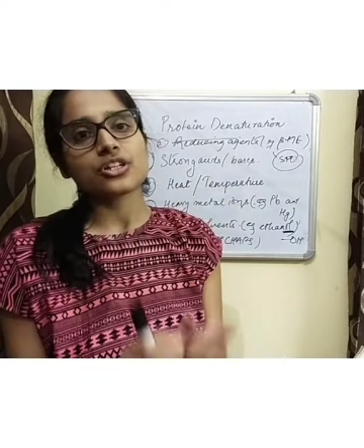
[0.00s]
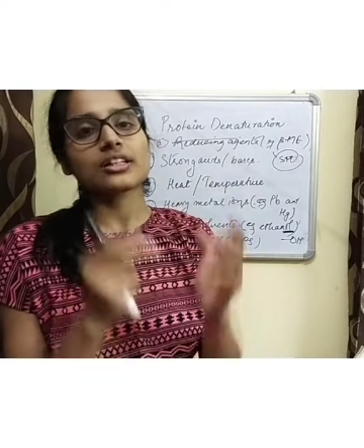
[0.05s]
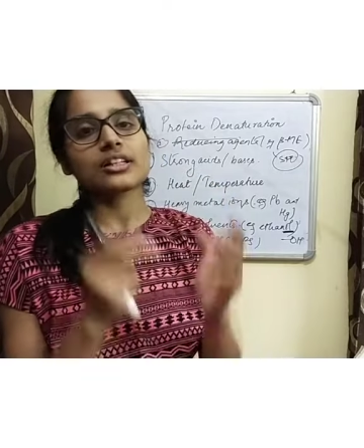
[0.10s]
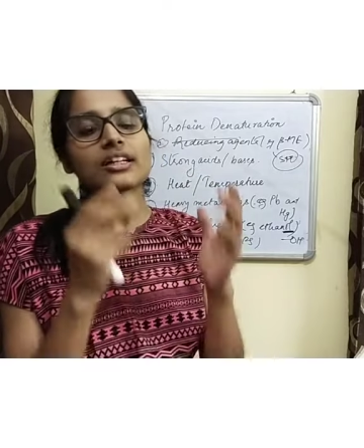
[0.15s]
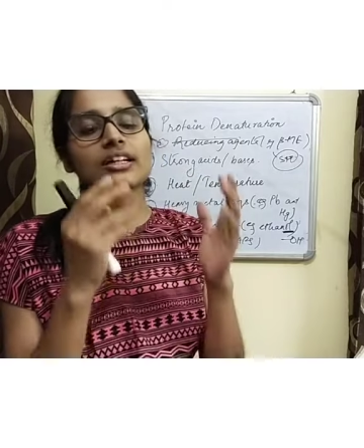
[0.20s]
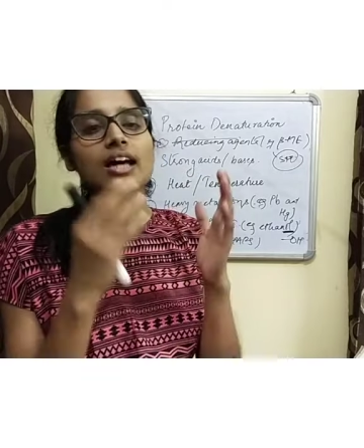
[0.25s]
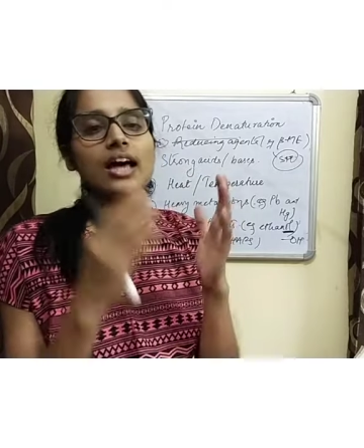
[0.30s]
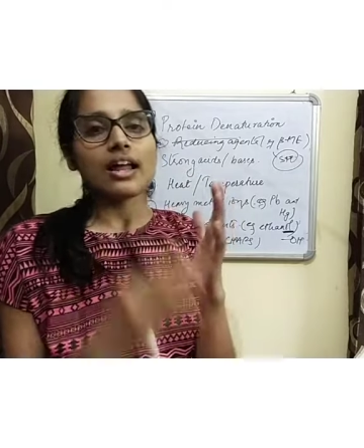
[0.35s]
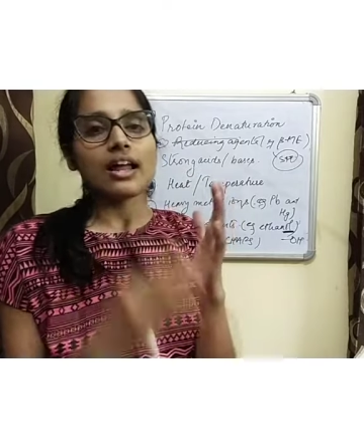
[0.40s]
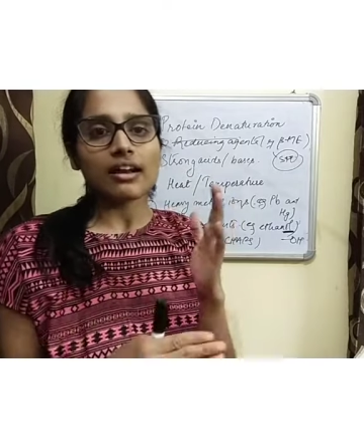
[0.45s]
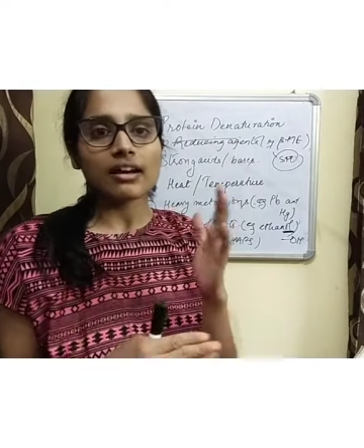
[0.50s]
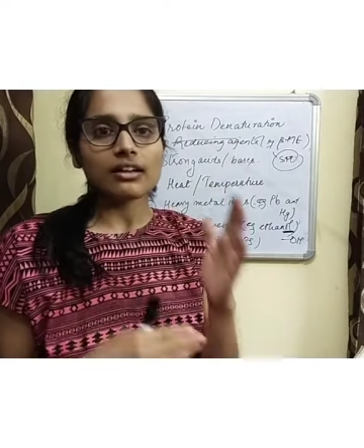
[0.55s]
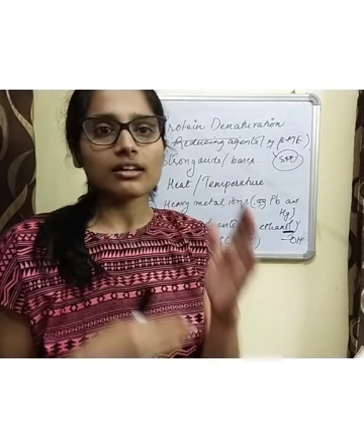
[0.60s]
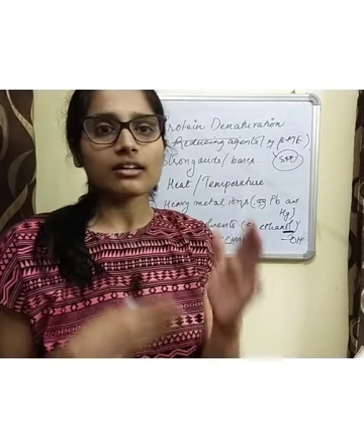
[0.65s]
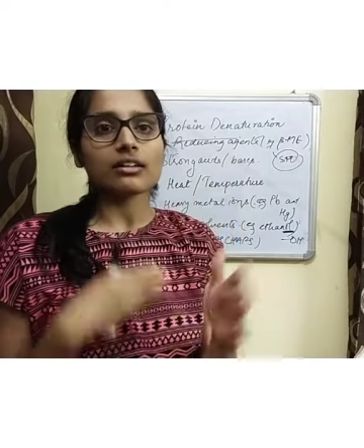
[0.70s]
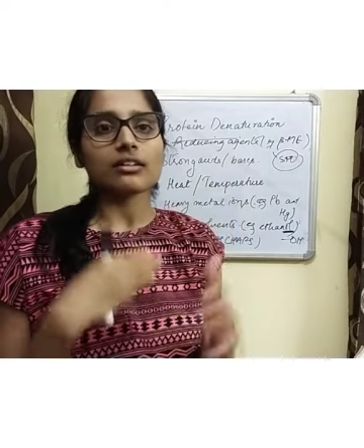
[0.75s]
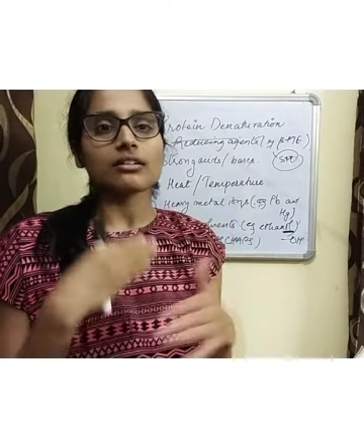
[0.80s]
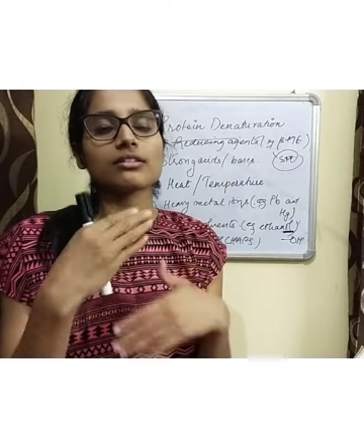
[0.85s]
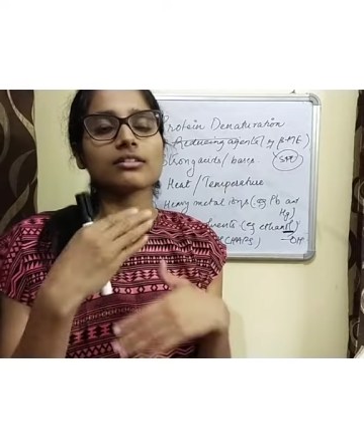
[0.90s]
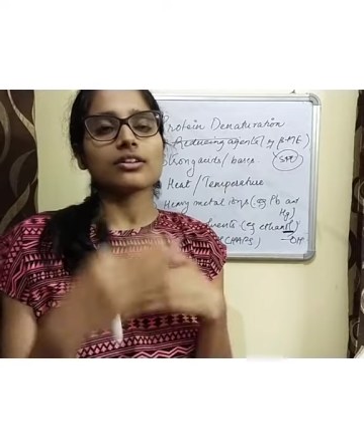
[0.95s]
The
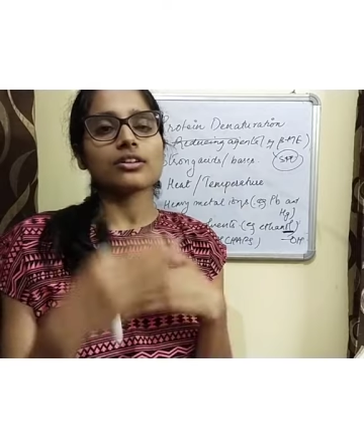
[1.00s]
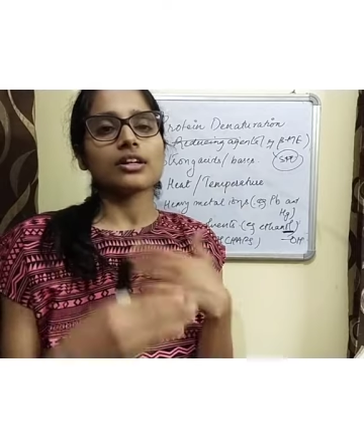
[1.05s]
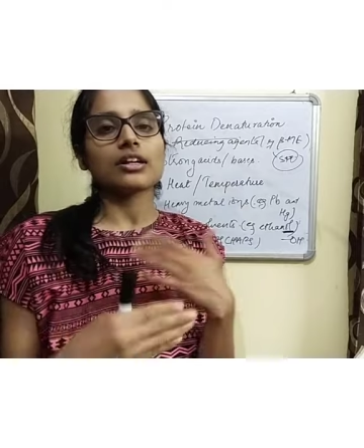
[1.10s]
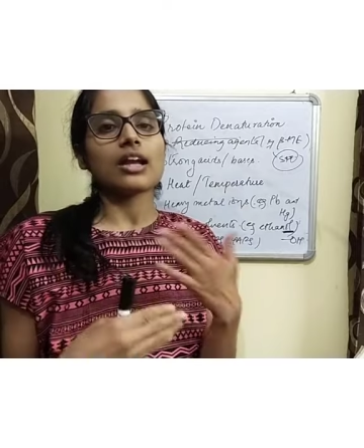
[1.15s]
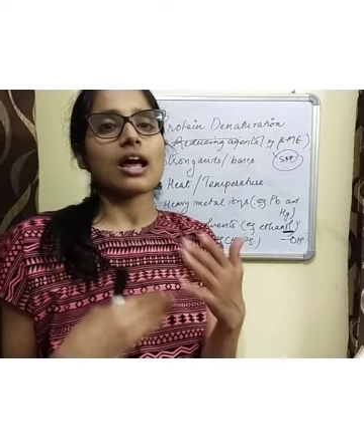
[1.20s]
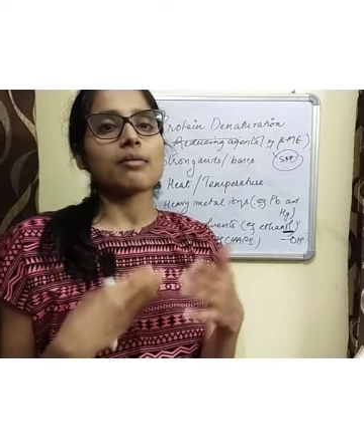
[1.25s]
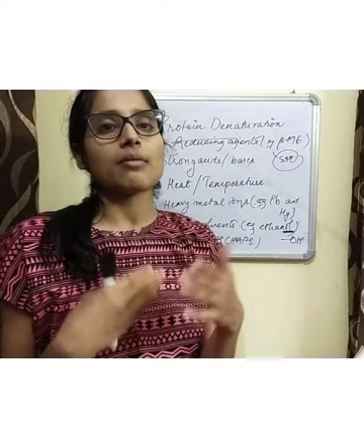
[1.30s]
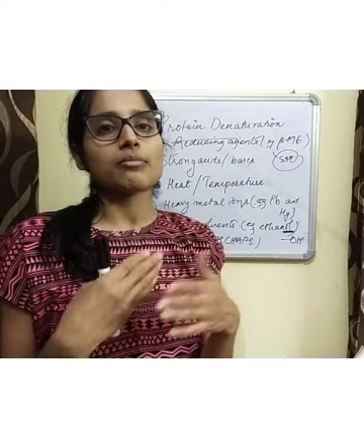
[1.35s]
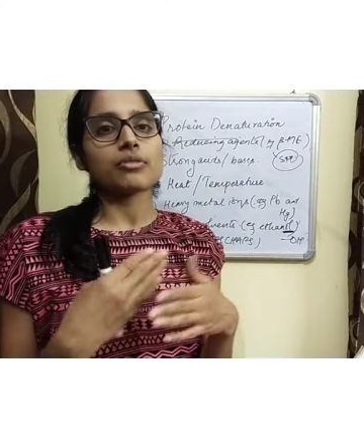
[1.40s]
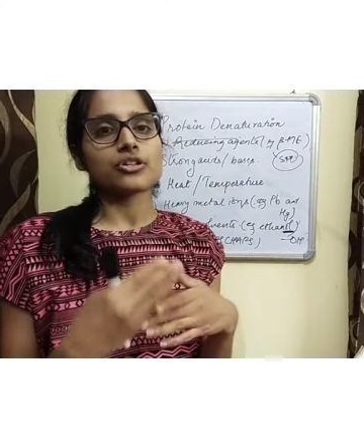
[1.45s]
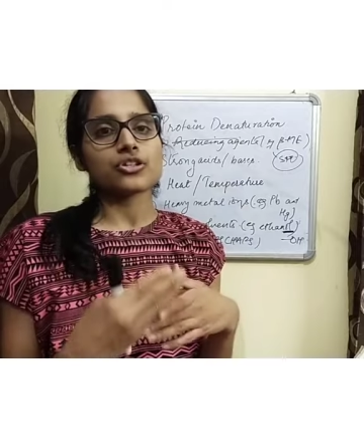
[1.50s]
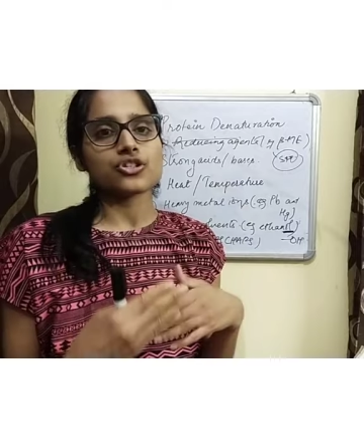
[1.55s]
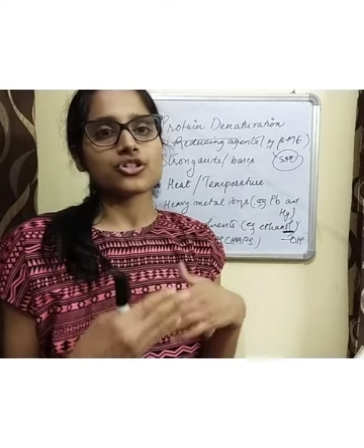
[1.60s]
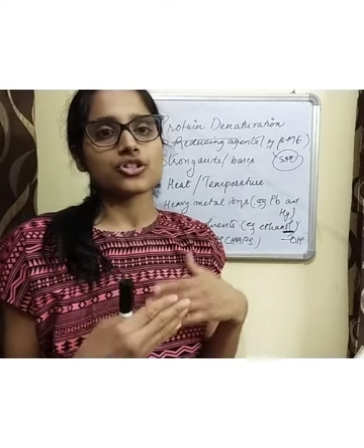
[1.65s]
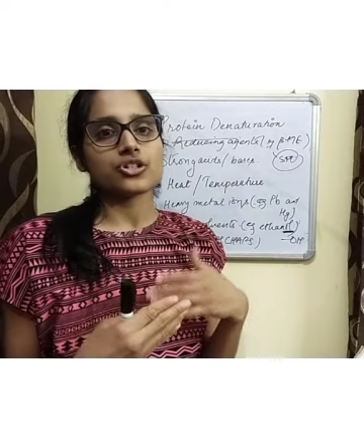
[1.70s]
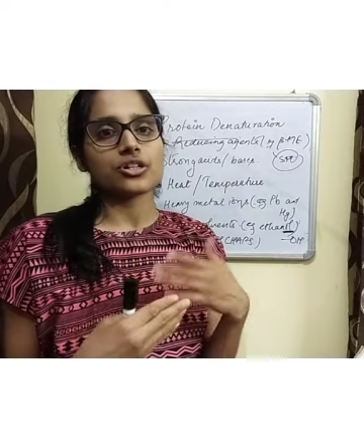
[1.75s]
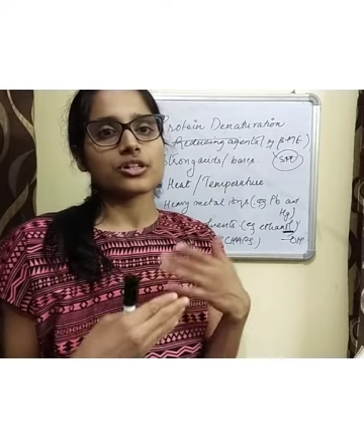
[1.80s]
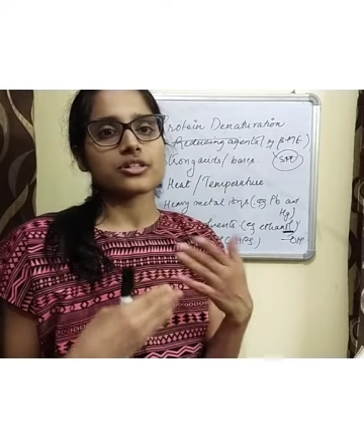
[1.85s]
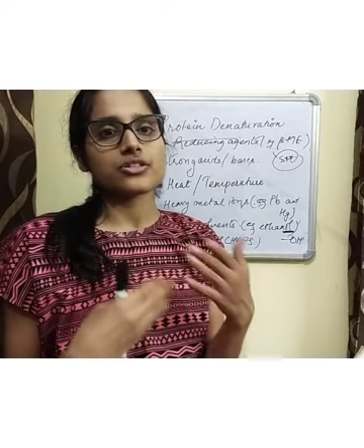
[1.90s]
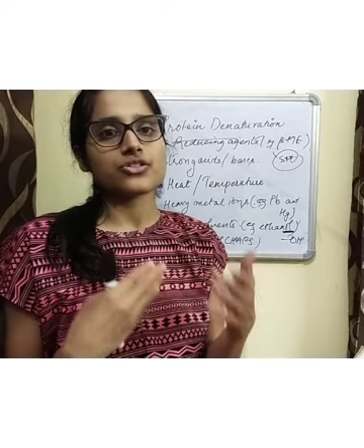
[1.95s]
correct
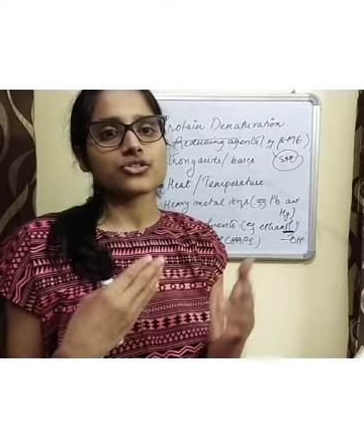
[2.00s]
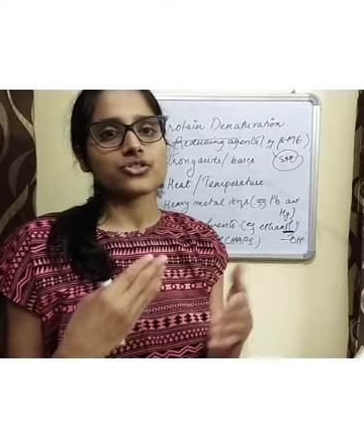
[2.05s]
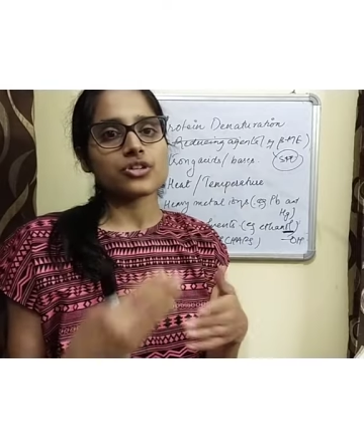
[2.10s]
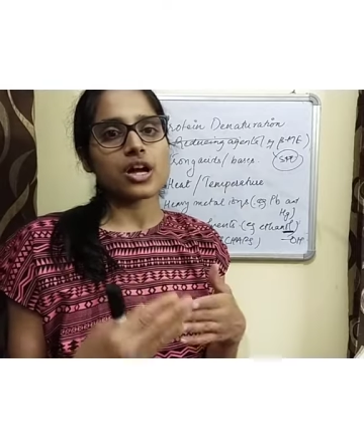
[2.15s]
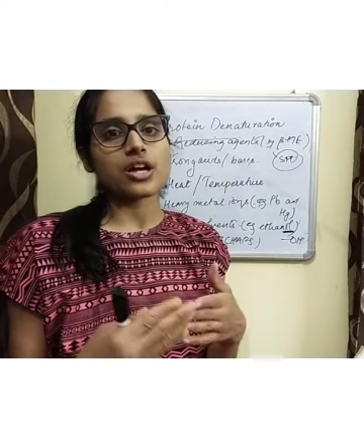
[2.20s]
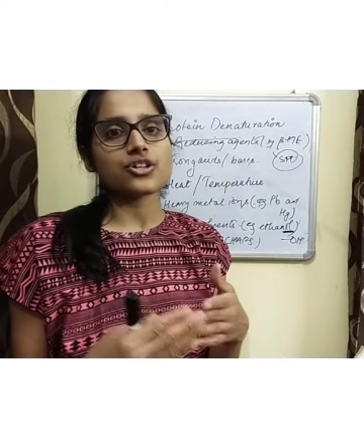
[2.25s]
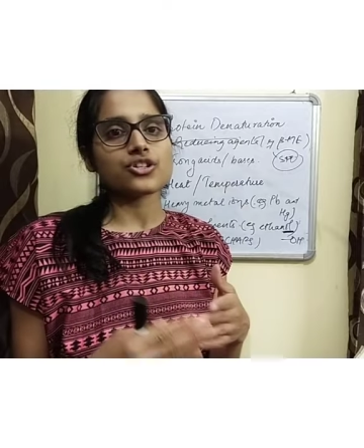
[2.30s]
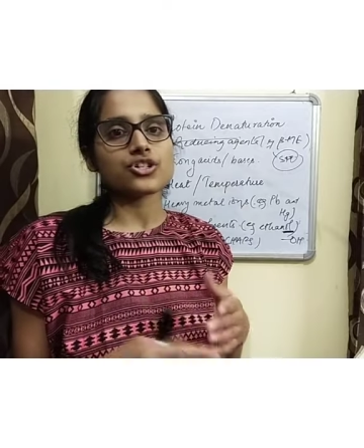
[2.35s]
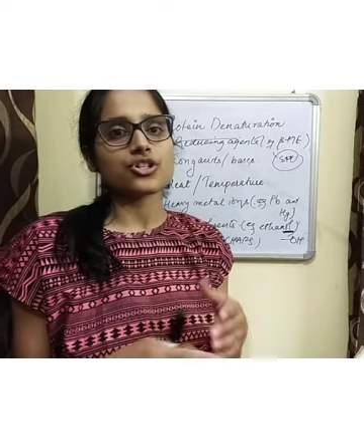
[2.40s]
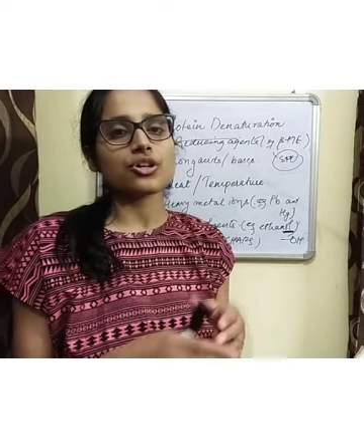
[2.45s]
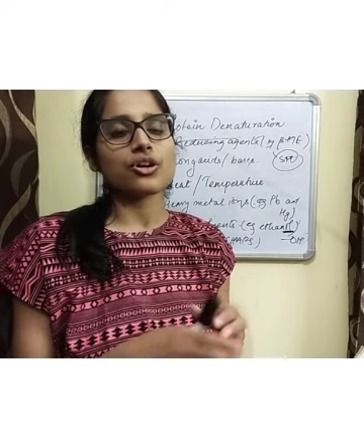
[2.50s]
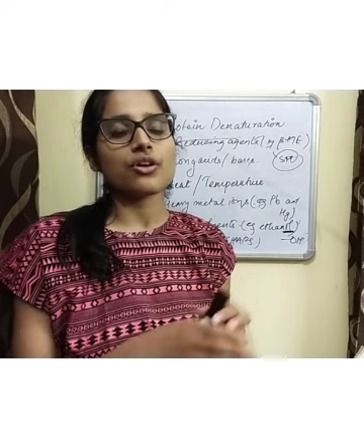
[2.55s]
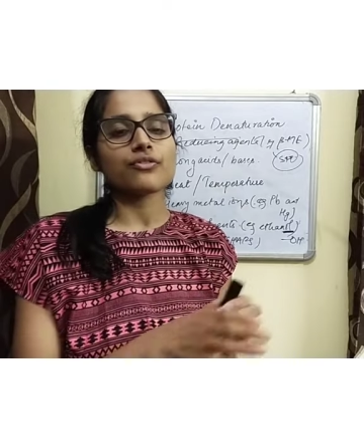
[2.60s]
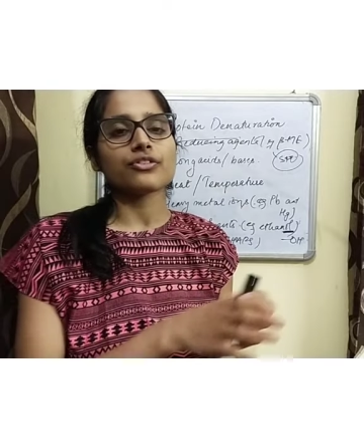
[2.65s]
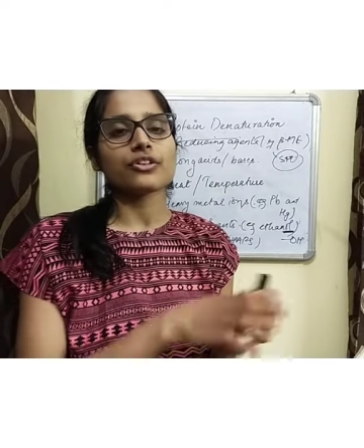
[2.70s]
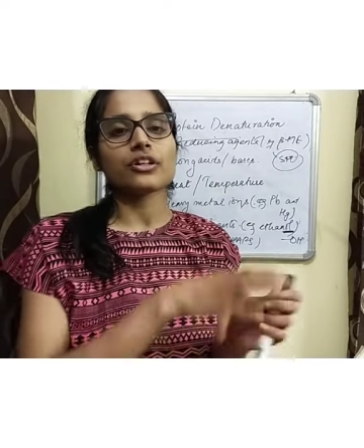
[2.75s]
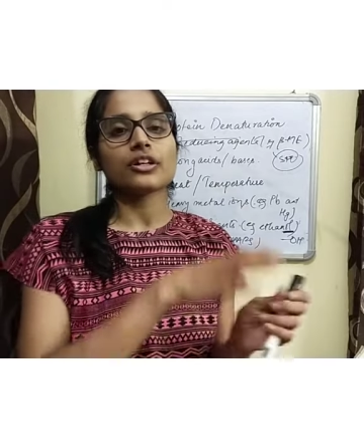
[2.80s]
three-dimensional structure of the